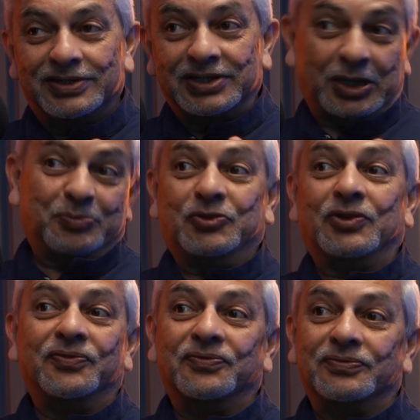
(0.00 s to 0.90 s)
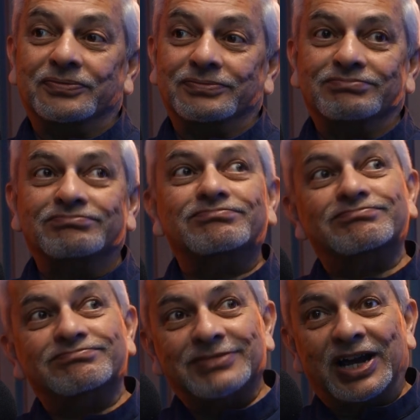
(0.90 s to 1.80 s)
types of,
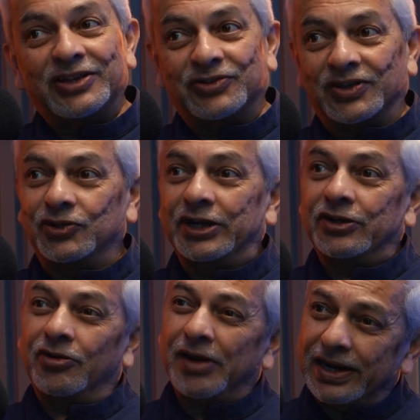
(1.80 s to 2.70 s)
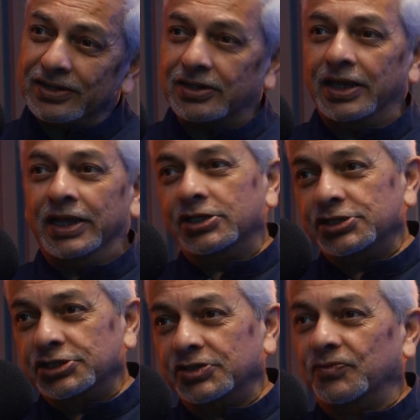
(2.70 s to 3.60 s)
you can say trait,
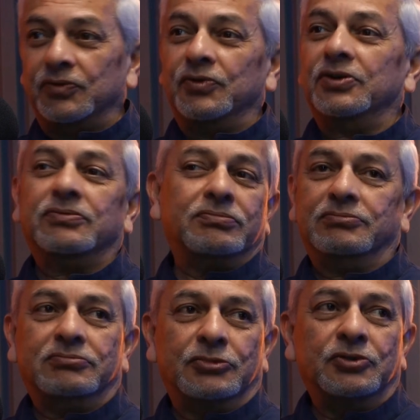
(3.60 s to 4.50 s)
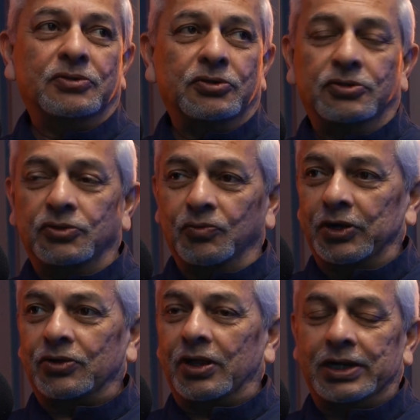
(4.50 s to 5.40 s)
energy, whatever you want
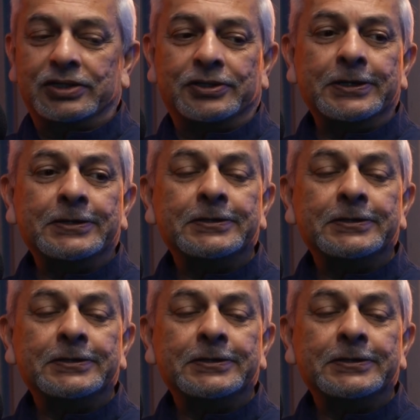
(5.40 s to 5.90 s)
to call it, right?